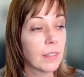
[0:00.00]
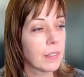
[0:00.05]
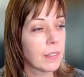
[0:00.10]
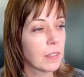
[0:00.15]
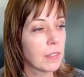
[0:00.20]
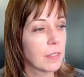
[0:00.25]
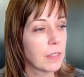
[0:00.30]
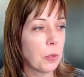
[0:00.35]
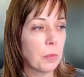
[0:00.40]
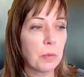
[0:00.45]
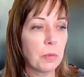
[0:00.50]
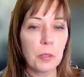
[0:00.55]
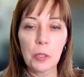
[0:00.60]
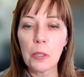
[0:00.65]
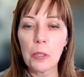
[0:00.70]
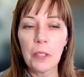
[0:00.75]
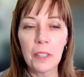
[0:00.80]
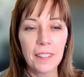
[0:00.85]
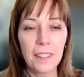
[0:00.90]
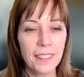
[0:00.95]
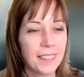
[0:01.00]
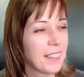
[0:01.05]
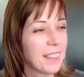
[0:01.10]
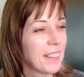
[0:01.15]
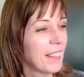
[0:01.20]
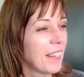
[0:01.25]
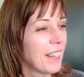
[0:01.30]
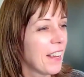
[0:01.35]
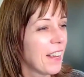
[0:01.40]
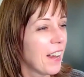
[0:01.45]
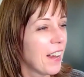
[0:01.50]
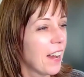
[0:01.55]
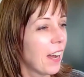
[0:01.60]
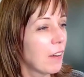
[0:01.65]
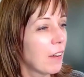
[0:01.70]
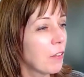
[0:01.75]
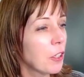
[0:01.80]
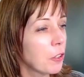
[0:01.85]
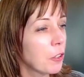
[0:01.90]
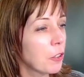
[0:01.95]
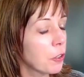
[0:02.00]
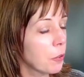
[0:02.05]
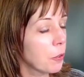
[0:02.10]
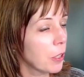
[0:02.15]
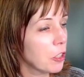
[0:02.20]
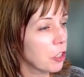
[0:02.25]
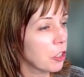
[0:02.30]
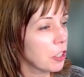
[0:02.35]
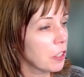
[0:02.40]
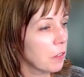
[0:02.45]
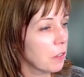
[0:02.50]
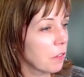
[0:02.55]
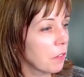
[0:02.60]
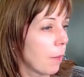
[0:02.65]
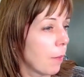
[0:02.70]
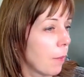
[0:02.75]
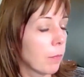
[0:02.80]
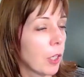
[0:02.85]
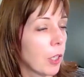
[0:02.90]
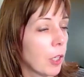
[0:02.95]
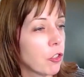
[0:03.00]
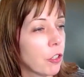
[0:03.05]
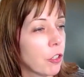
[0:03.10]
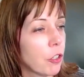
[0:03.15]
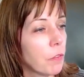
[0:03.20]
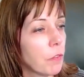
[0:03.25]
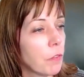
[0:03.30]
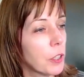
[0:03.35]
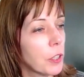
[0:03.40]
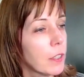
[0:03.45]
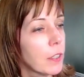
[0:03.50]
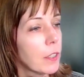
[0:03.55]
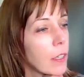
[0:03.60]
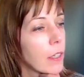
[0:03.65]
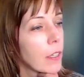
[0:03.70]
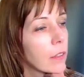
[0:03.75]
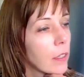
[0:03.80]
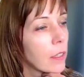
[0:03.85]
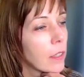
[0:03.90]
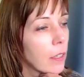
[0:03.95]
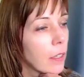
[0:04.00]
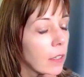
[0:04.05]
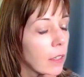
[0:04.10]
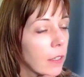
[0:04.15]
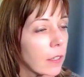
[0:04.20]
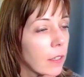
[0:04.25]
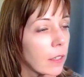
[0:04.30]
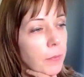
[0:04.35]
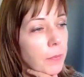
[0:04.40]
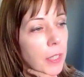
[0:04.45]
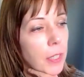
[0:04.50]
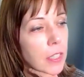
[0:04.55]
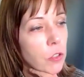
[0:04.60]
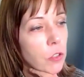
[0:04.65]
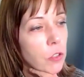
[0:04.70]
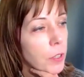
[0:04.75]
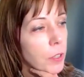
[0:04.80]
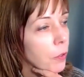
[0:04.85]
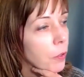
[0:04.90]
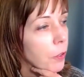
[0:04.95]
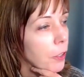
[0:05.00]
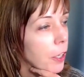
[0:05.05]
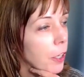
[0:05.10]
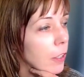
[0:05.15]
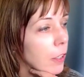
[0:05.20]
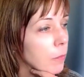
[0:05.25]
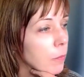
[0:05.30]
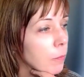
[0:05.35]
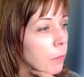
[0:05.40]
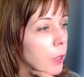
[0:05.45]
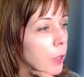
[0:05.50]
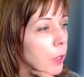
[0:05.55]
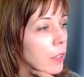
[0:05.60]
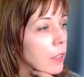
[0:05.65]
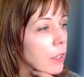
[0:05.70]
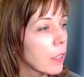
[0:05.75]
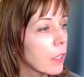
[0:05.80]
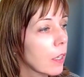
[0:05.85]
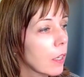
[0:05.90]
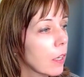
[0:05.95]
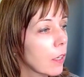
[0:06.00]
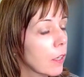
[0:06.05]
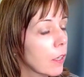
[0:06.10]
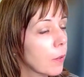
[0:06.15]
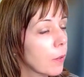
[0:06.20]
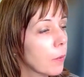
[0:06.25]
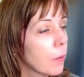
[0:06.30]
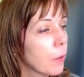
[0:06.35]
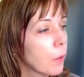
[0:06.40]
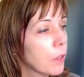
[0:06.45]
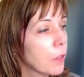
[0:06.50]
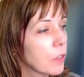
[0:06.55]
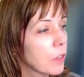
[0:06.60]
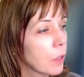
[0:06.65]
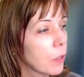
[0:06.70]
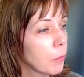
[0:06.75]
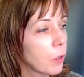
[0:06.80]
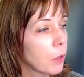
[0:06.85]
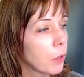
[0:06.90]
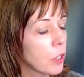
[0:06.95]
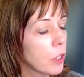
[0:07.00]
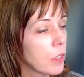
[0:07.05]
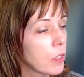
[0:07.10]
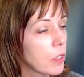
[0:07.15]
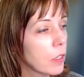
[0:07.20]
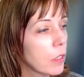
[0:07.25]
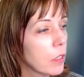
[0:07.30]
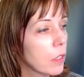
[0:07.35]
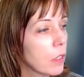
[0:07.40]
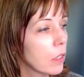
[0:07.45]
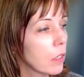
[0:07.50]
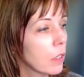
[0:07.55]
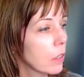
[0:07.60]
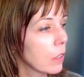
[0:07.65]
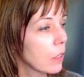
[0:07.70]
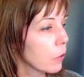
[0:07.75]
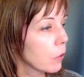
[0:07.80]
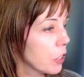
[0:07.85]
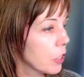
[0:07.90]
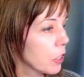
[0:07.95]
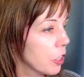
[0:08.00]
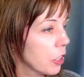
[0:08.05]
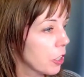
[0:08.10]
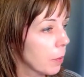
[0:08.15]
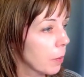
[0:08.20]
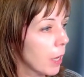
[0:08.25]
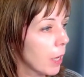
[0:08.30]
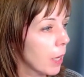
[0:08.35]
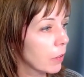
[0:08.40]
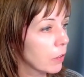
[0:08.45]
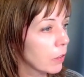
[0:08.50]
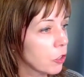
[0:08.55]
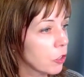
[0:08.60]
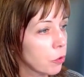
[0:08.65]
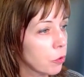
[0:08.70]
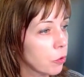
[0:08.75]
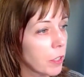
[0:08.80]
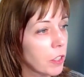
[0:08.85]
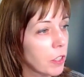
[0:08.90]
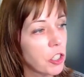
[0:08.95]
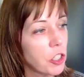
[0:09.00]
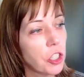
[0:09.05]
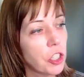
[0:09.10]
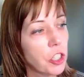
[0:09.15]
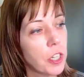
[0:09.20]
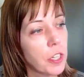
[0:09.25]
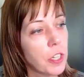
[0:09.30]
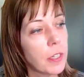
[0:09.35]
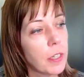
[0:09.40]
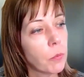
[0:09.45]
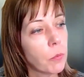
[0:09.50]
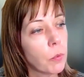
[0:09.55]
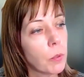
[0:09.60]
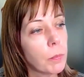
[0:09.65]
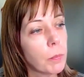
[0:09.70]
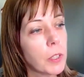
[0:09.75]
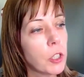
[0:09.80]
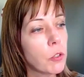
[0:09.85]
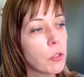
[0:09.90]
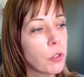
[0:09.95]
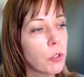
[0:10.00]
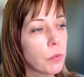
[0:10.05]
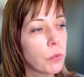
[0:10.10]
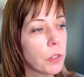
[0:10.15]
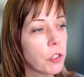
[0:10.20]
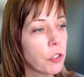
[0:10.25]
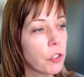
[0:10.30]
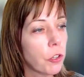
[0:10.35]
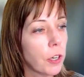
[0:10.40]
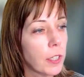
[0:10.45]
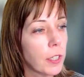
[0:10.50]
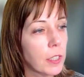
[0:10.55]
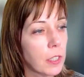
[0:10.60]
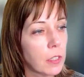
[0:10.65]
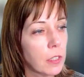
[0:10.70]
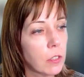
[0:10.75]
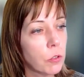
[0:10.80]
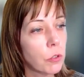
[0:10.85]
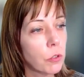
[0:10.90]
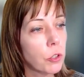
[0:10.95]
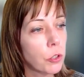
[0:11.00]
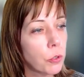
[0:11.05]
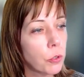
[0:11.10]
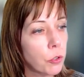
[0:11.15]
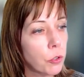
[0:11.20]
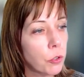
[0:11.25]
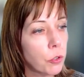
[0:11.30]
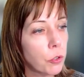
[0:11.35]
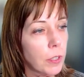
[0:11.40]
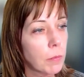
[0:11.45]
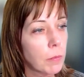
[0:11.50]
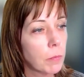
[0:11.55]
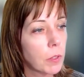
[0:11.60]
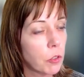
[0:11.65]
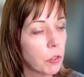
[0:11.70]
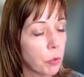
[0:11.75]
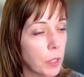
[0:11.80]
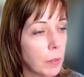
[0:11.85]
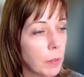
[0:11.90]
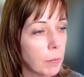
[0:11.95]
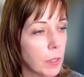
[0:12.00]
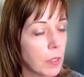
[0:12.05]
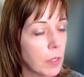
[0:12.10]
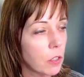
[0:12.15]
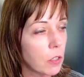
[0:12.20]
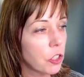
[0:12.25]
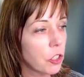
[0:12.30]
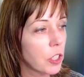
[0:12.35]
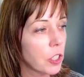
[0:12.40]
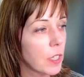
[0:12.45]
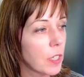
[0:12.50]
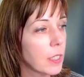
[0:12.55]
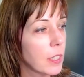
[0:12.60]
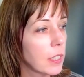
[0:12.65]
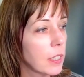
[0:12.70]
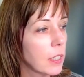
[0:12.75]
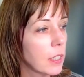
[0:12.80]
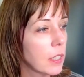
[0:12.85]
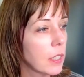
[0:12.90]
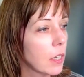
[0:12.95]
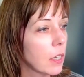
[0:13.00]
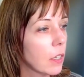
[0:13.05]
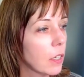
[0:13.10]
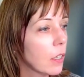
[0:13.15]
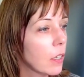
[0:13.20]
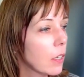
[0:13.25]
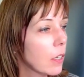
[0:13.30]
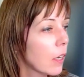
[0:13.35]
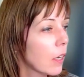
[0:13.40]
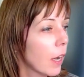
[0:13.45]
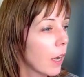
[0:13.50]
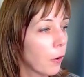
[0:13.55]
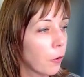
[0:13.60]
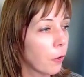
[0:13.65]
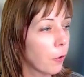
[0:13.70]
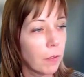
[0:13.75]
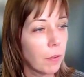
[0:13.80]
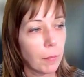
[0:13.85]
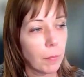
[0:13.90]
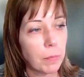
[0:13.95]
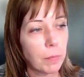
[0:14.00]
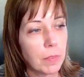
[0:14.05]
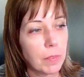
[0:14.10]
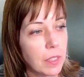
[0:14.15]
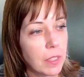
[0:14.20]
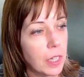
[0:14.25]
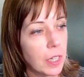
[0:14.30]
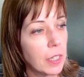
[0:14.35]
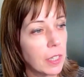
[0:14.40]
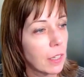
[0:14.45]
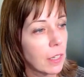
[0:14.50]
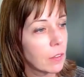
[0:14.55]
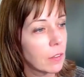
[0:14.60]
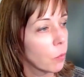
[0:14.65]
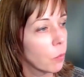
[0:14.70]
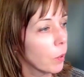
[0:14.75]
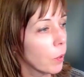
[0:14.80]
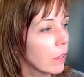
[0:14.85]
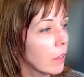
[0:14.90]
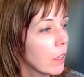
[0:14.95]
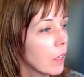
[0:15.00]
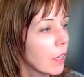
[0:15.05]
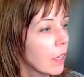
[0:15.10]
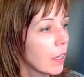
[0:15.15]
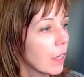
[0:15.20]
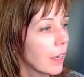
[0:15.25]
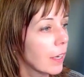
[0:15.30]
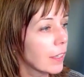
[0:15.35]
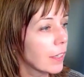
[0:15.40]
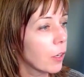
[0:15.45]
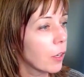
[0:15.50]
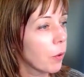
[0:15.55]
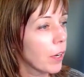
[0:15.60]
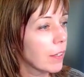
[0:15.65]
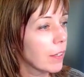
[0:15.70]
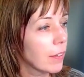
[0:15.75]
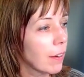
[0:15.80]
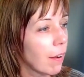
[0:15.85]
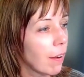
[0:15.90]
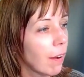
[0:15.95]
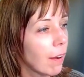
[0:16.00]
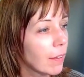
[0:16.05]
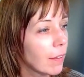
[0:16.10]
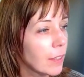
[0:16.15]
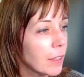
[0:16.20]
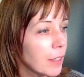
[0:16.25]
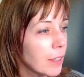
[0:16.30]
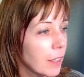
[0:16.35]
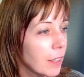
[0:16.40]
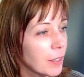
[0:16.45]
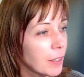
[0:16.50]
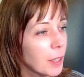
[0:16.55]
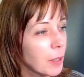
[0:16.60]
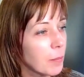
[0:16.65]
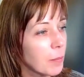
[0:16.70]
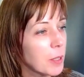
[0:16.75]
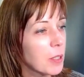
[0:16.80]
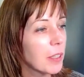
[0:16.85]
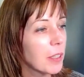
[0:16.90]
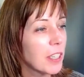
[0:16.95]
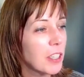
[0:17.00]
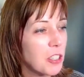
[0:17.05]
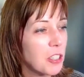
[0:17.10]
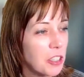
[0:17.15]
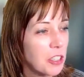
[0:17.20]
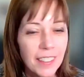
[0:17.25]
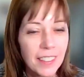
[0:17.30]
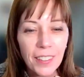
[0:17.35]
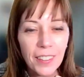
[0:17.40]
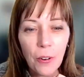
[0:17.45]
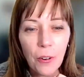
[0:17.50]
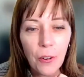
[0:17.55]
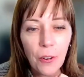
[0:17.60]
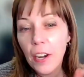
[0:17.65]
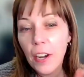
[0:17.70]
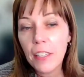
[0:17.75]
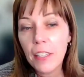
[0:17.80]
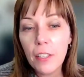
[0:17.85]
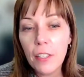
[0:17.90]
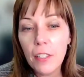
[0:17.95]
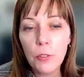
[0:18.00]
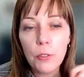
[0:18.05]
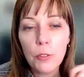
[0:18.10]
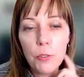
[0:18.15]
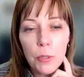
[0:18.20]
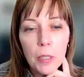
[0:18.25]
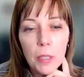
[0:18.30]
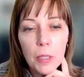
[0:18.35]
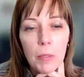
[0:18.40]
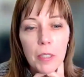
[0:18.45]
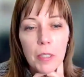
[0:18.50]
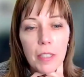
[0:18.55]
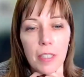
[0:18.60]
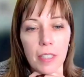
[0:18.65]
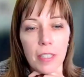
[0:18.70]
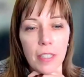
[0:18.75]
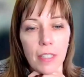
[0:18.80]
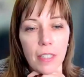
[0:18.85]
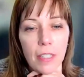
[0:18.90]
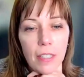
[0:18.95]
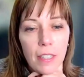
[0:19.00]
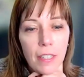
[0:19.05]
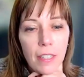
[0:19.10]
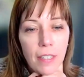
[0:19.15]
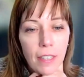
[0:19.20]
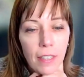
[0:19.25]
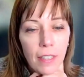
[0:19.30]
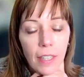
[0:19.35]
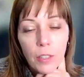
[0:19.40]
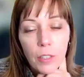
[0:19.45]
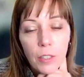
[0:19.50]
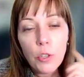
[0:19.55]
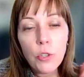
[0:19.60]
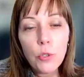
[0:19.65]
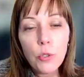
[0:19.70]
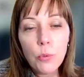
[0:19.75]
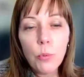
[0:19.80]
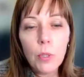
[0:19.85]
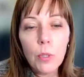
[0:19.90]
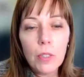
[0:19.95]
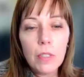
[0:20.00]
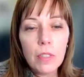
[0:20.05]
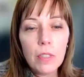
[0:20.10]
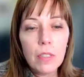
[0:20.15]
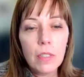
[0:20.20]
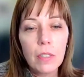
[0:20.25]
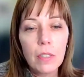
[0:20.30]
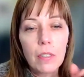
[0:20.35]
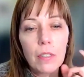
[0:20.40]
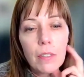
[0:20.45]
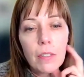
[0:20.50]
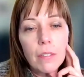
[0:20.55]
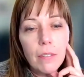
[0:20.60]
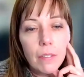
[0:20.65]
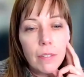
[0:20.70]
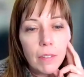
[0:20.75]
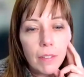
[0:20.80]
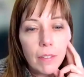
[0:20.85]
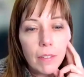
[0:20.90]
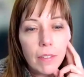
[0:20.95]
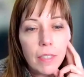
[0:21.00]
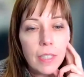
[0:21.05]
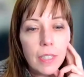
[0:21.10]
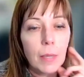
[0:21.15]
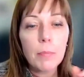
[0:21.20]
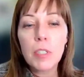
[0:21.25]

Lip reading: let's hope so. I have another question here. I'm not sure if you can answer it or not, but someone was questioning about the strategy that will be used to ensure access to new treatments, such as the, I don't know if I'm saying that well, Langeran islet encapsulation or any other treatments, like the new ones. stem